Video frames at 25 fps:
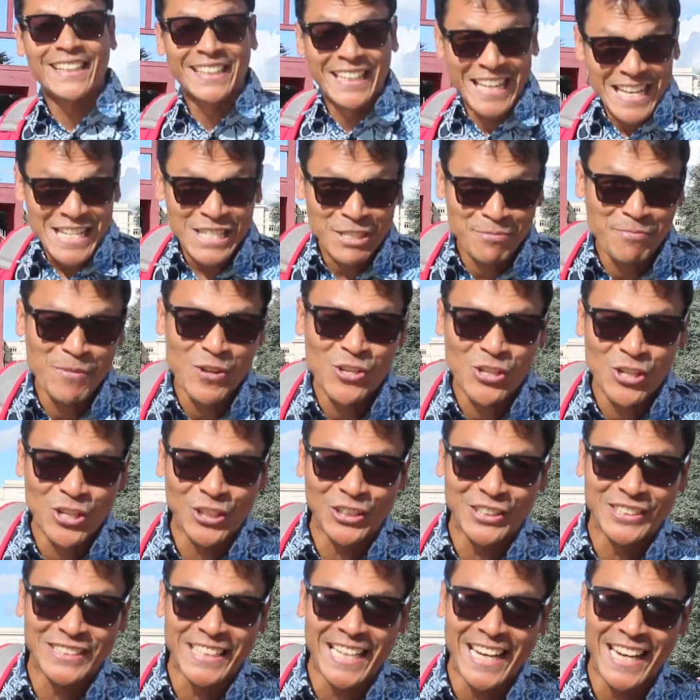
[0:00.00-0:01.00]
this
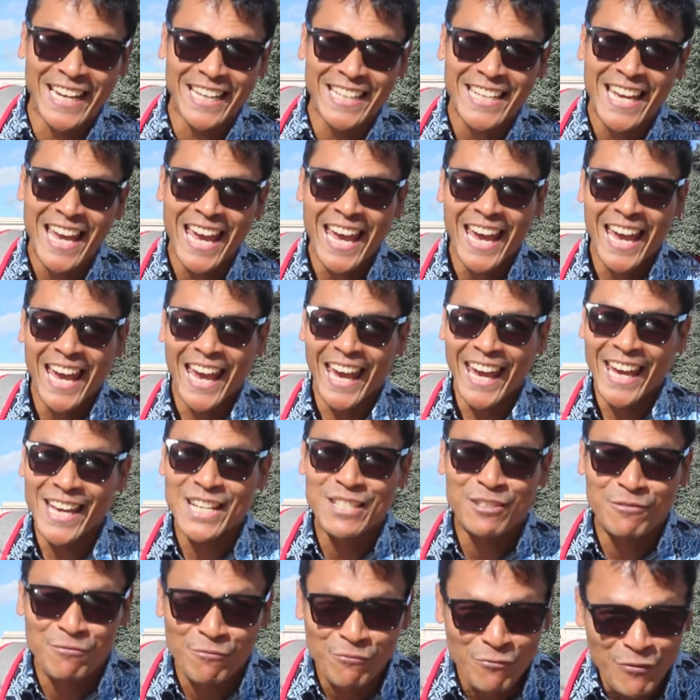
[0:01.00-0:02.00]
special day
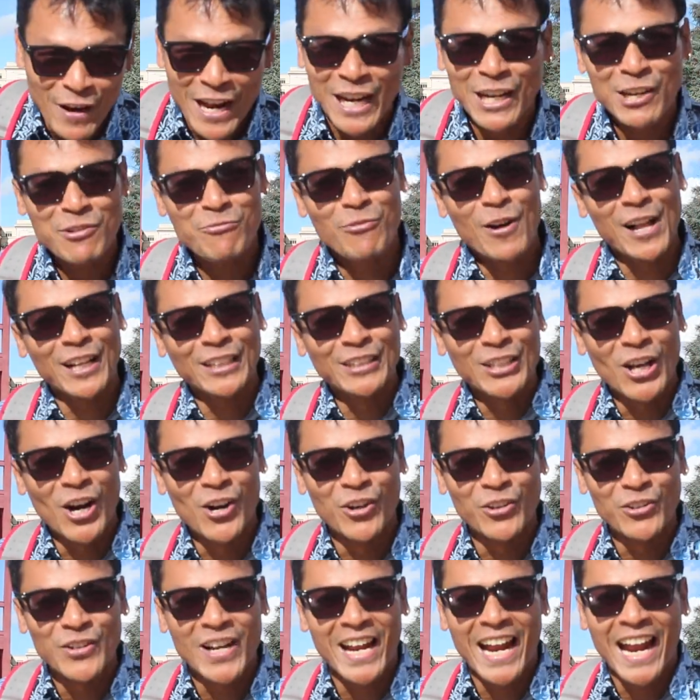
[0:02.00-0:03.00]
is very well
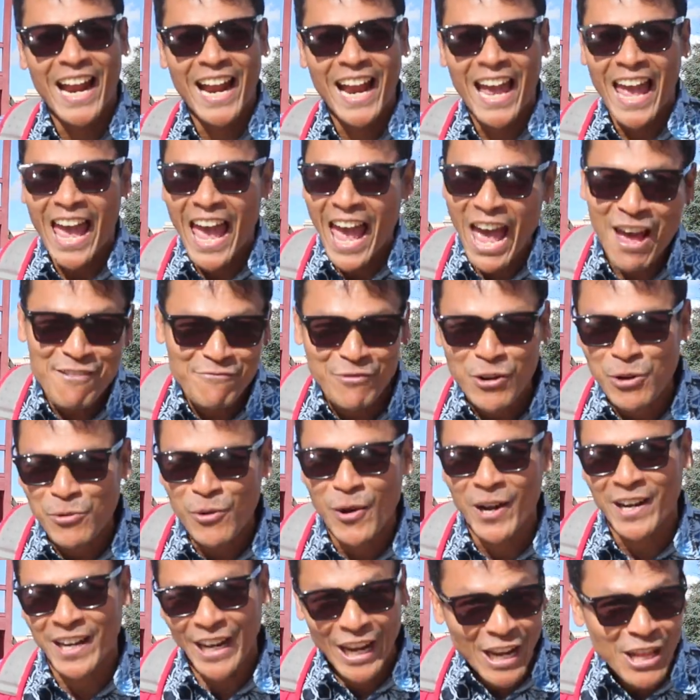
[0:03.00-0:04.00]
known
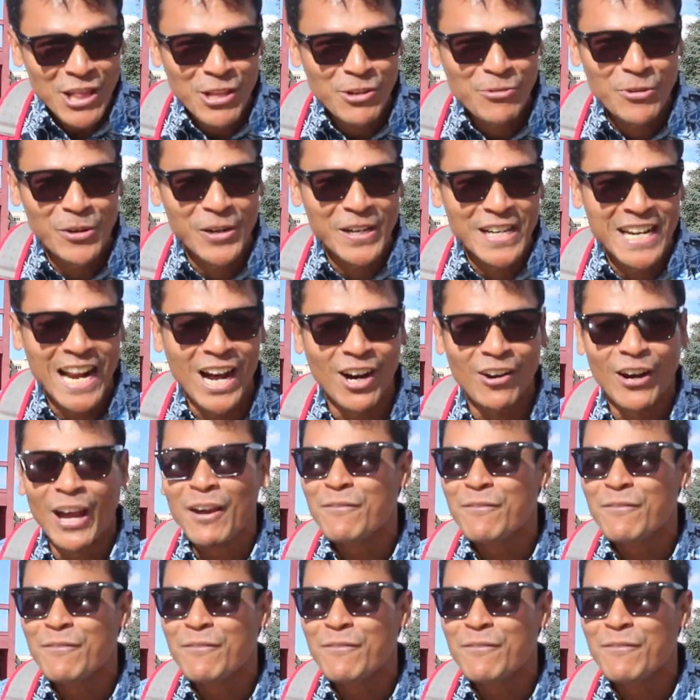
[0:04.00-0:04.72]
everywhere in the world now.